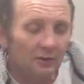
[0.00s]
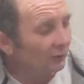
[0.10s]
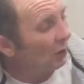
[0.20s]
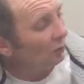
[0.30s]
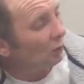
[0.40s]

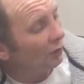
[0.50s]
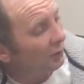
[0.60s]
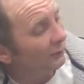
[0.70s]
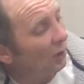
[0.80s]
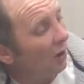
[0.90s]
what
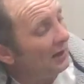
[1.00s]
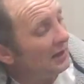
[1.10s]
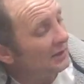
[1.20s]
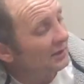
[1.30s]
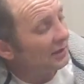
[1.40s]
you've got
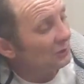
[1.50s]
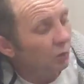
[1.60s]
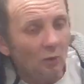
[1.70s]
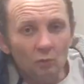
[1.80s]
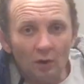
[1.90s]
is this
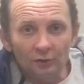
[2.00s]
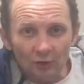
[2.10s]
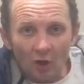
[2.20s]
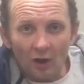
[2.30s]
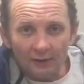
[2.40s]

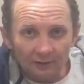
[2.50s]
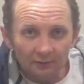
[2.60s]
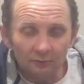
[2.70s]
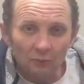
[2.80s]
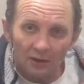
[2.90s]
119
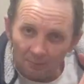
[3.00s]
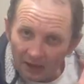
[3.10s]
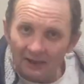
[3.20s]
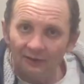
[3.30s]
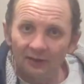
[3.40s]
with the
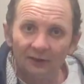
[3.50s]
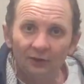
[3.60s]
basic